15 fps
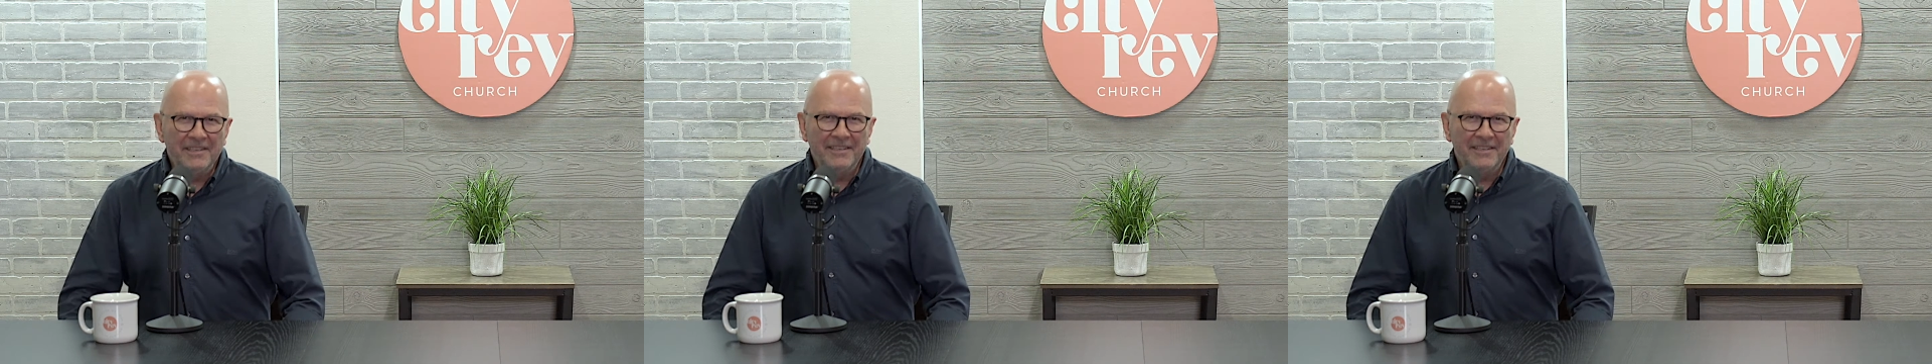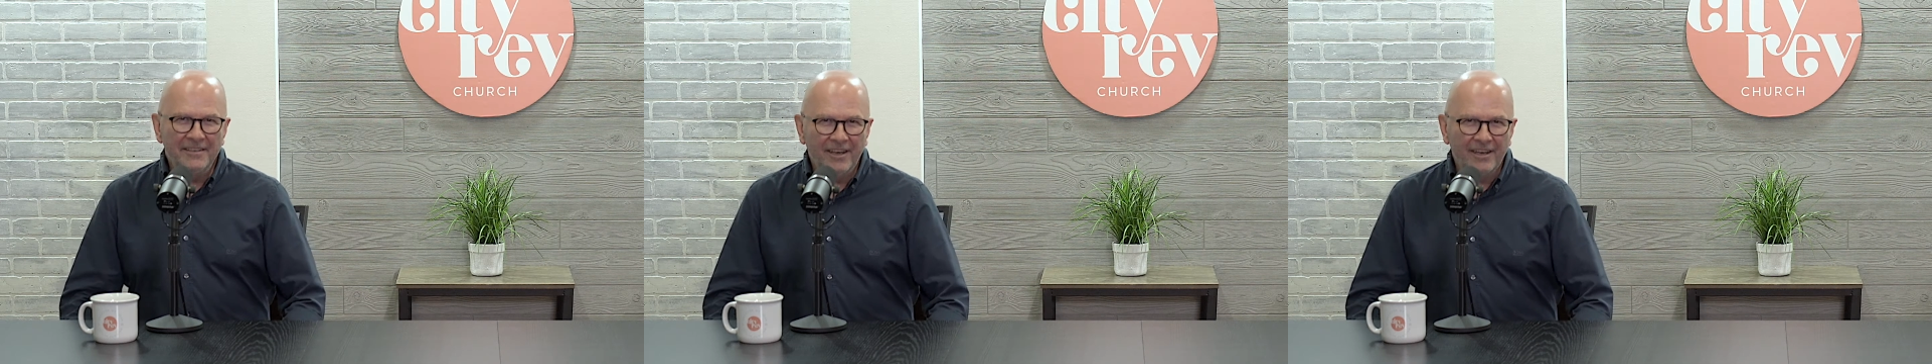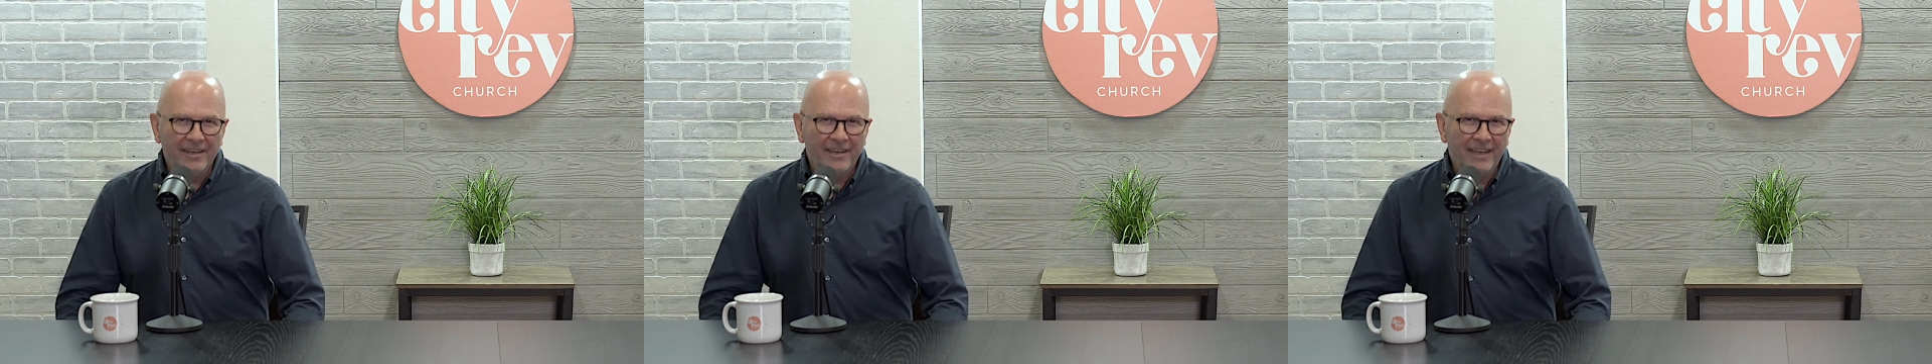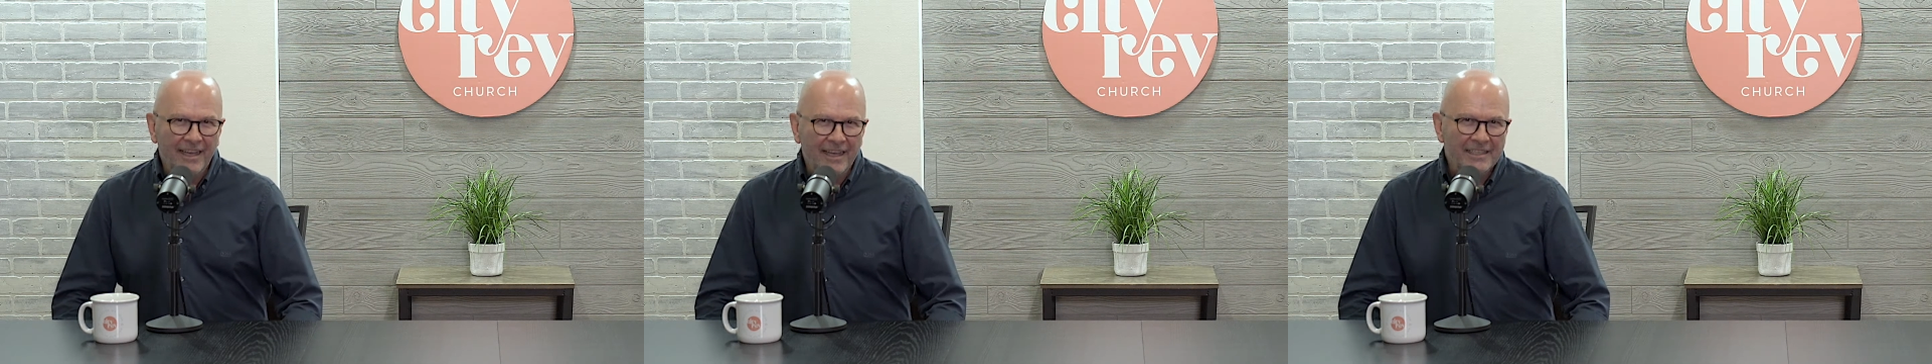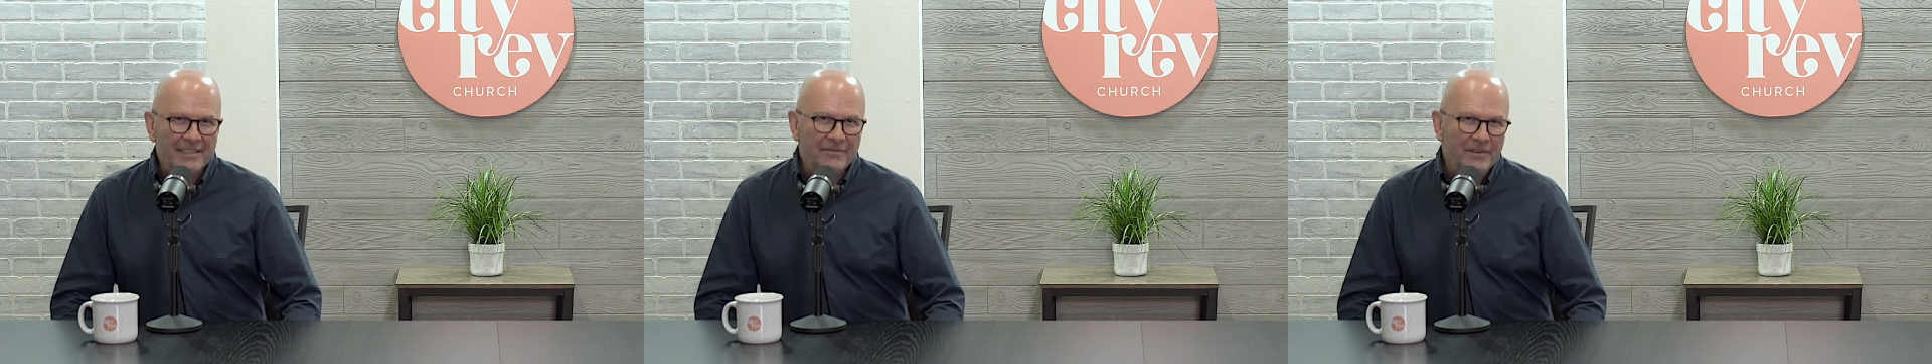did not
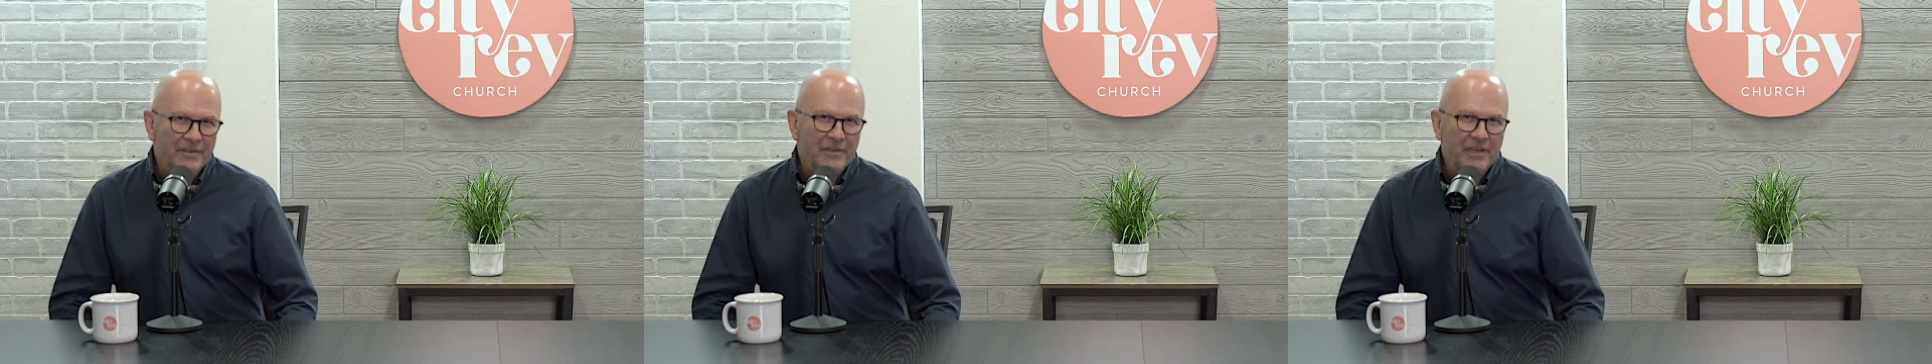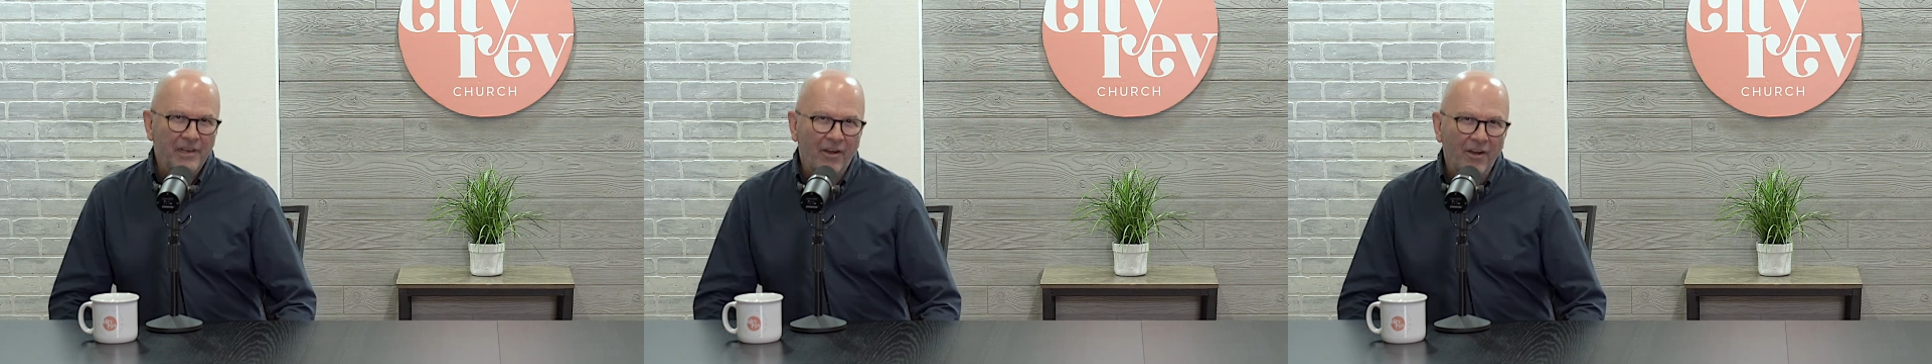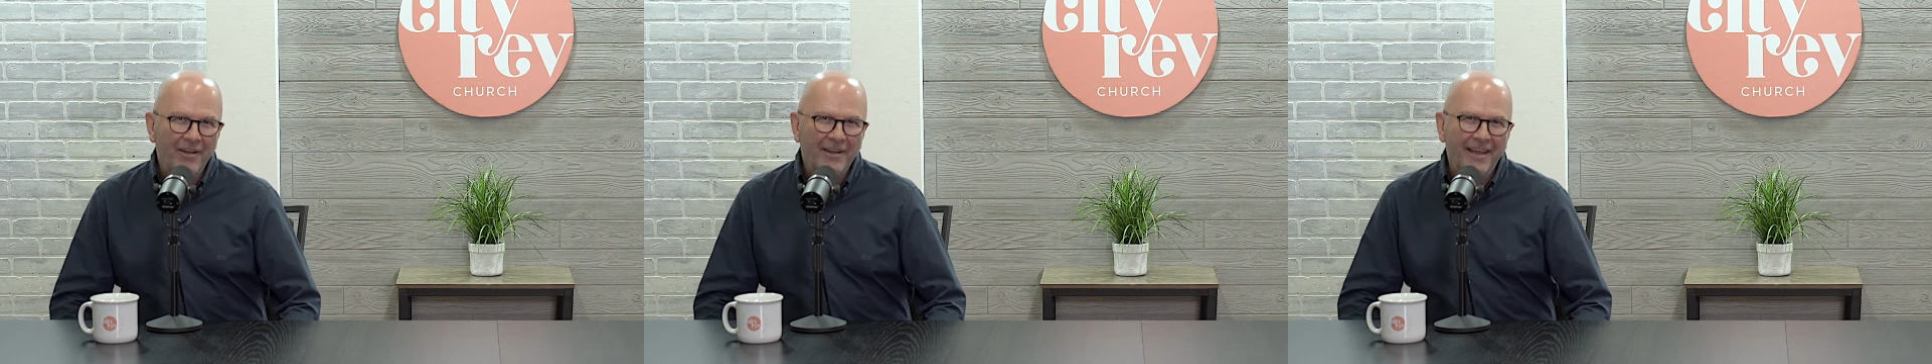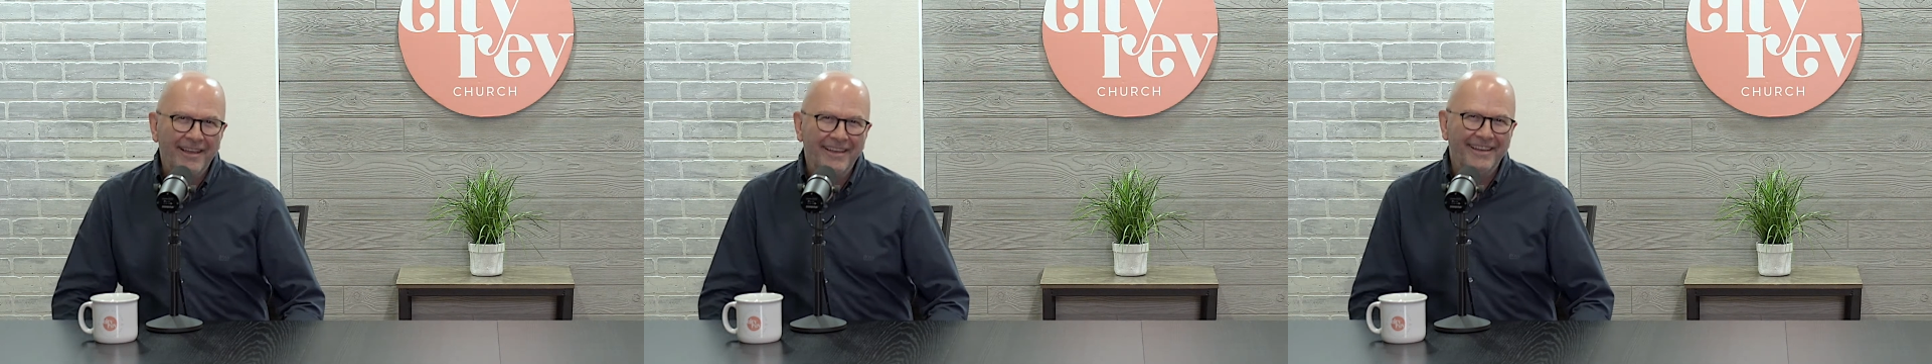last very long.